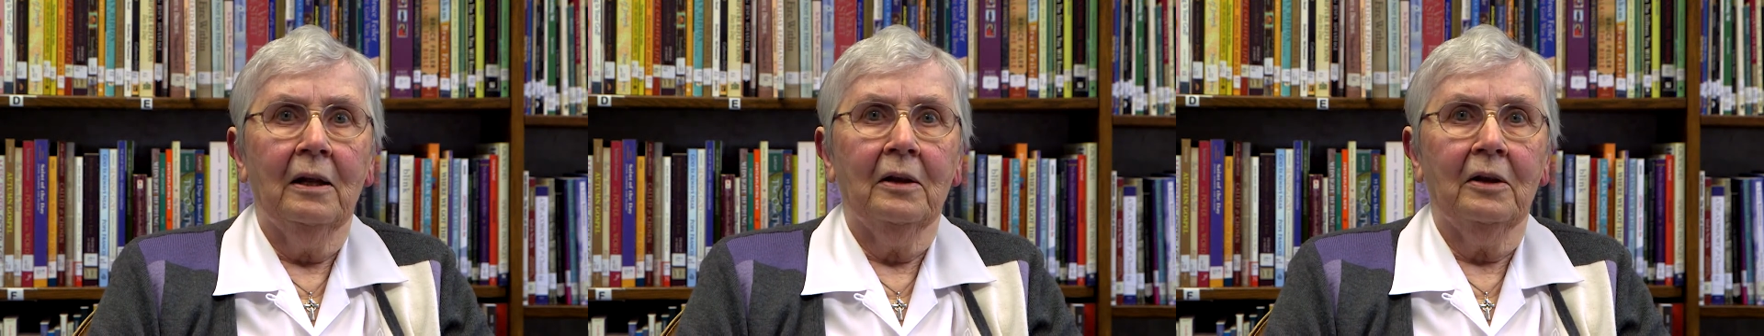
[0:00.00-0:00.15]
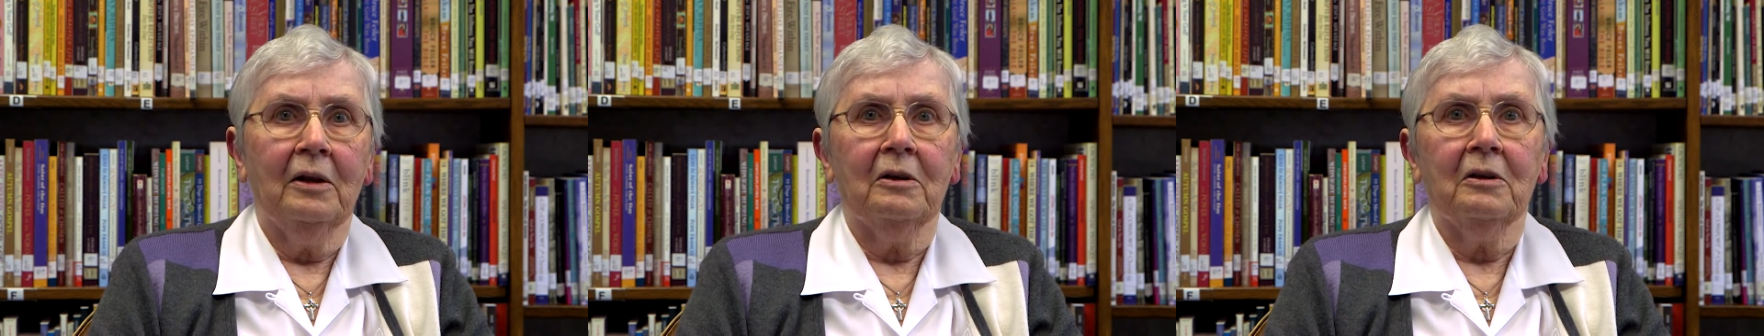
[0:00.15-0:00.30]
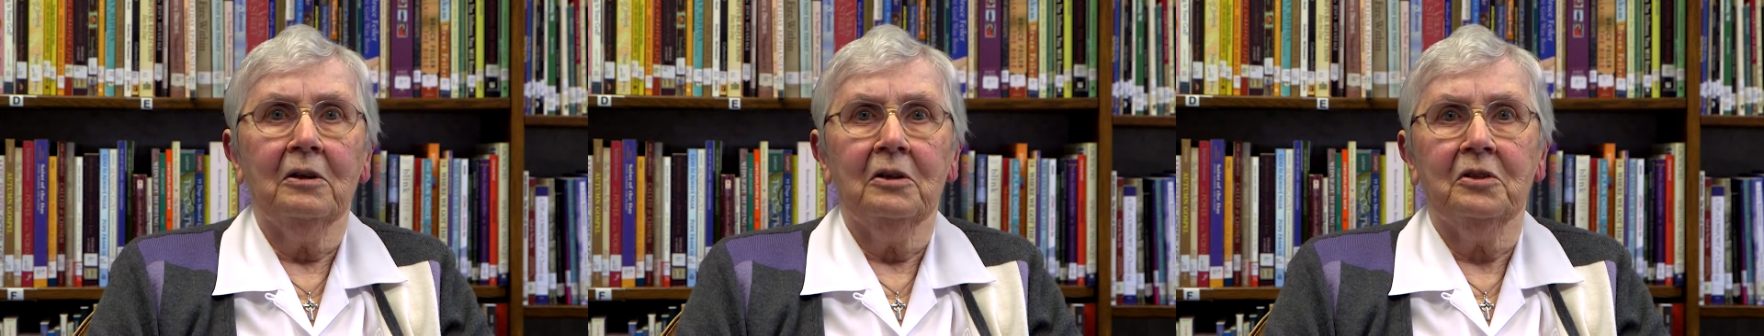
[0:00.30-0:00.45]

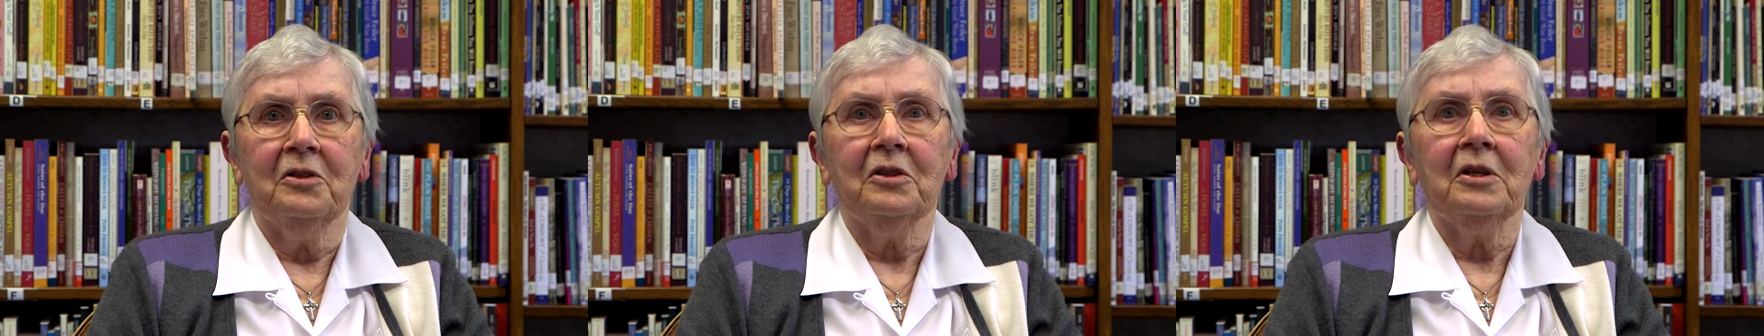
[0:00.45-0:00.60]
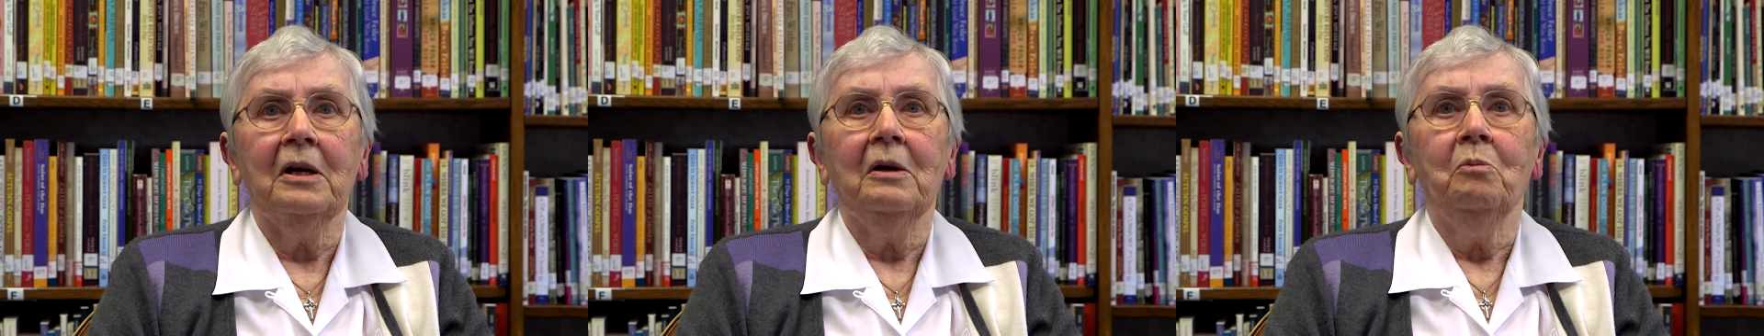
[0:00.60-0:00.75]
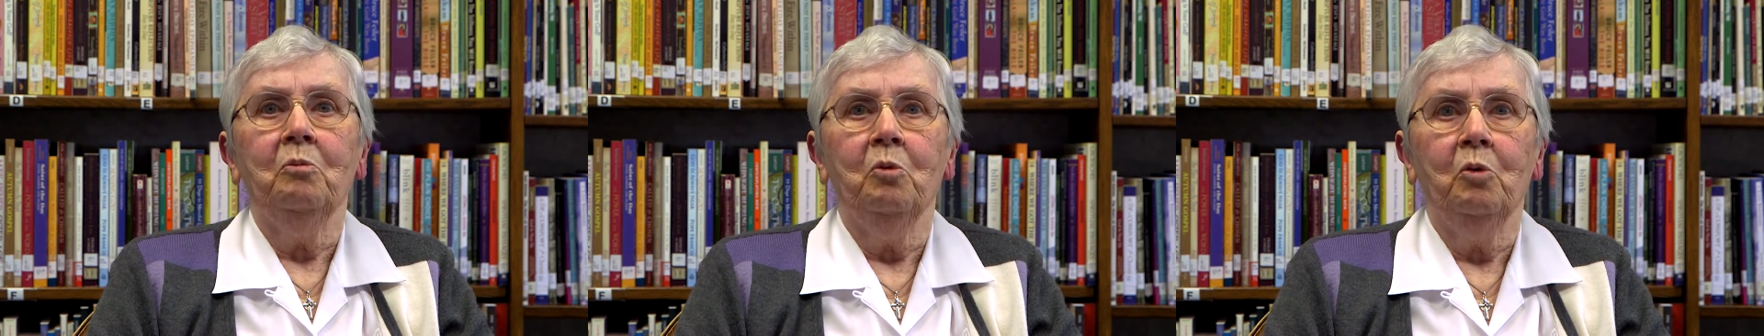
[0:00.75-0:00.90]
there is
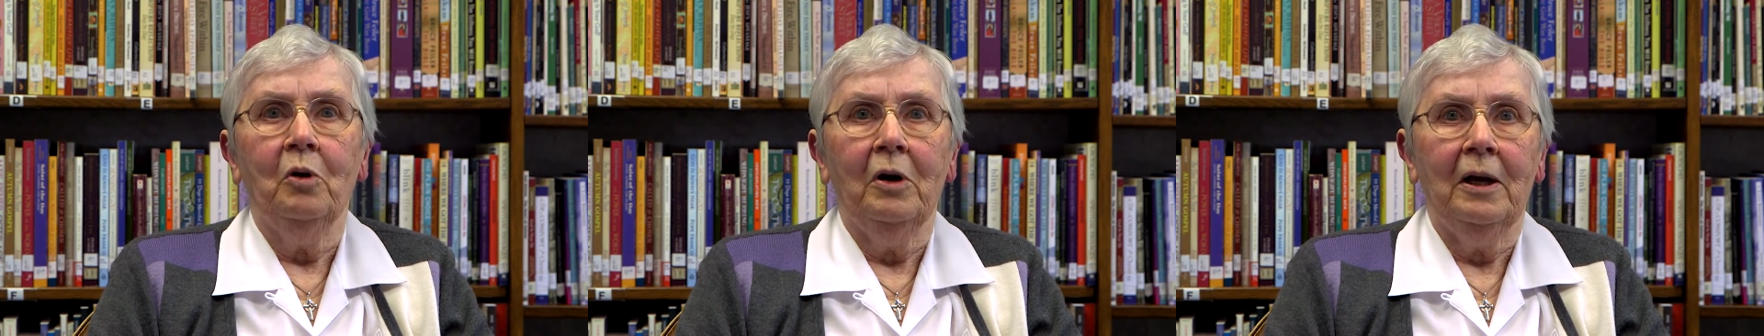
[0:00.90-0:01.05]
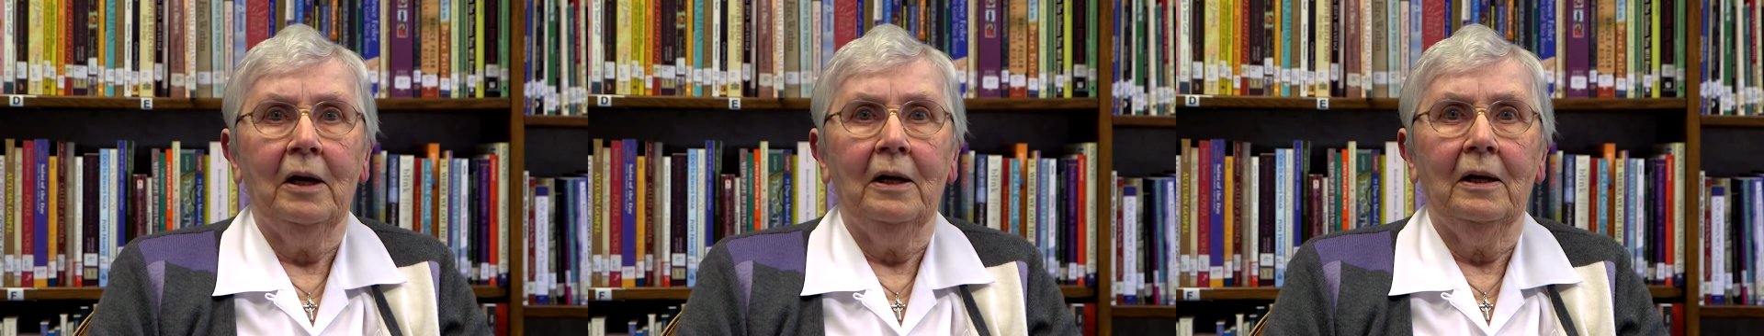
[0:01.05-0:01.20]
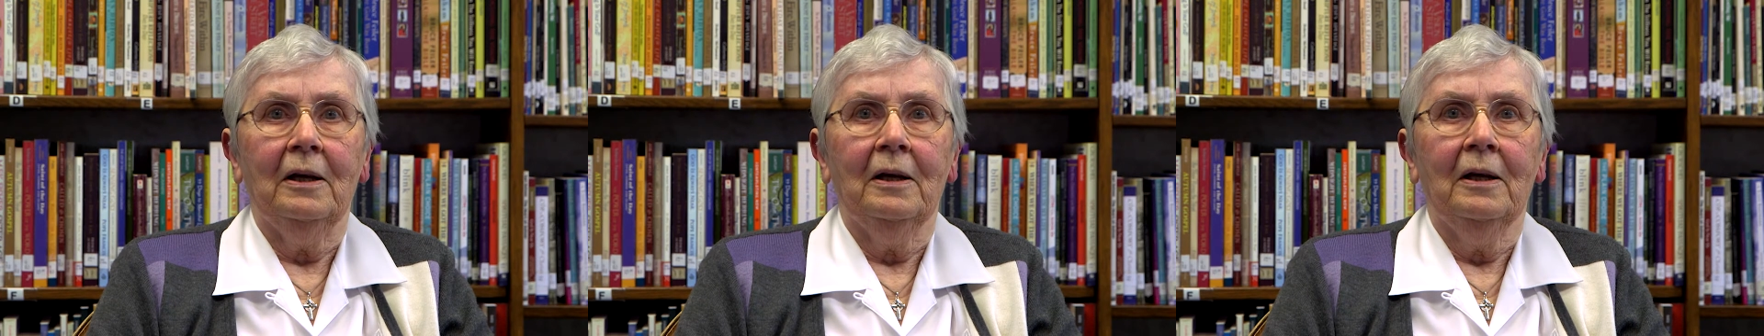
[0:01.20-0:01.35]
some
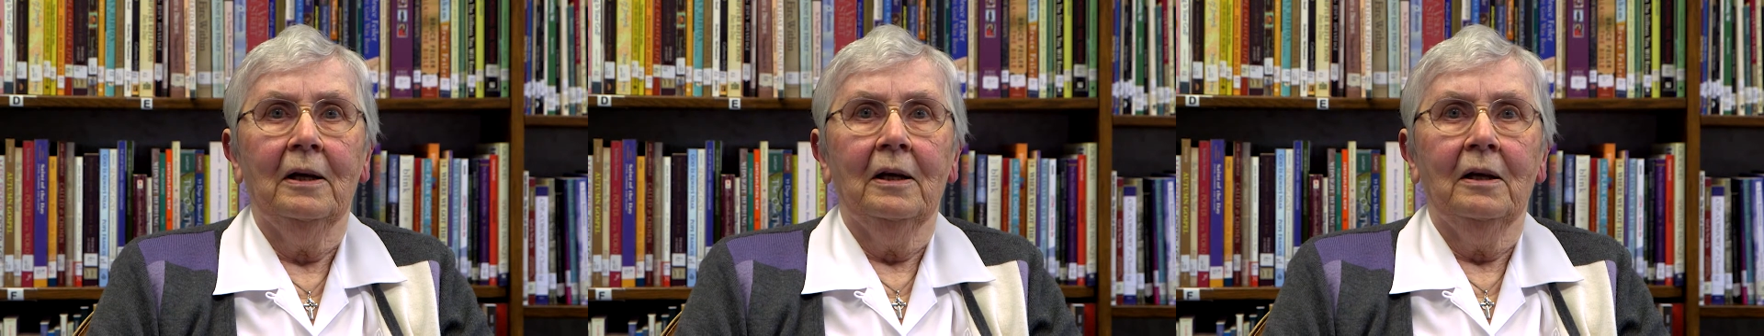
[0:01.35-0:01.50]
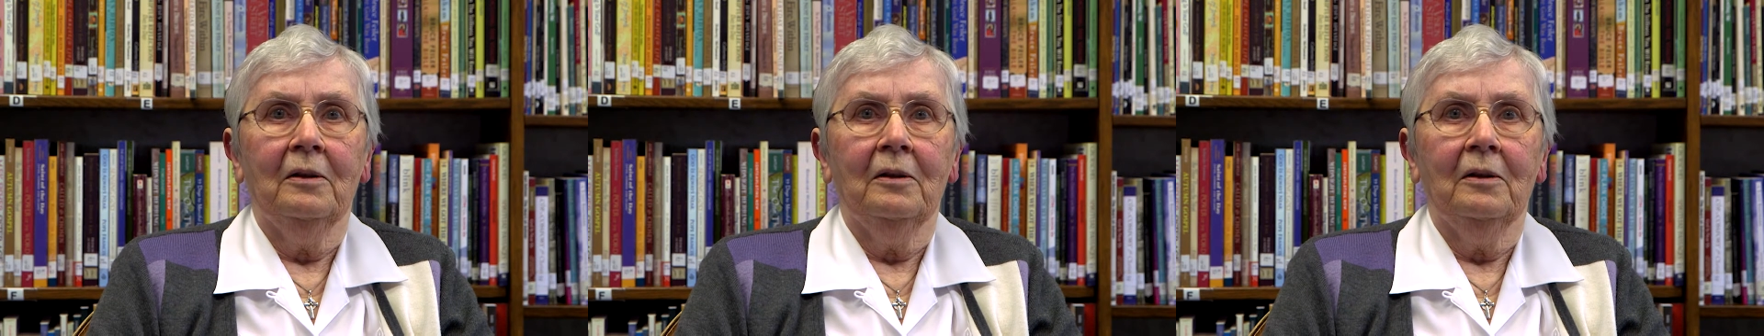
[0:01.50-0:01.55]
way